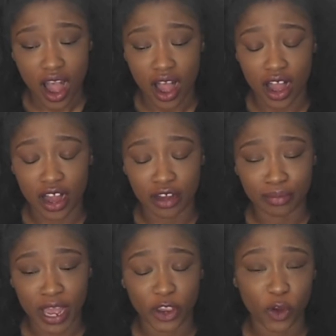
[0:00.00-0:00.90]

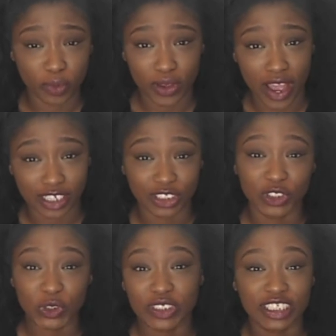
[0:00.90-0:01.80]
I hope you guys
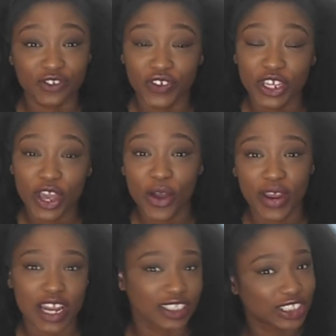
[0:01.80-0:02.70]
enjoy this video,
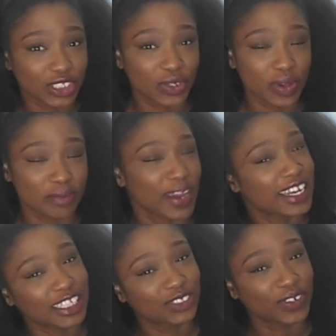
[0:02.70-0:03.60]
and I'll see you in my
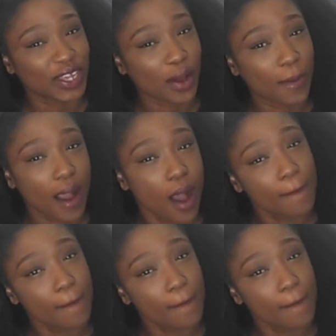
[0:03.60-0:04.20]
next video.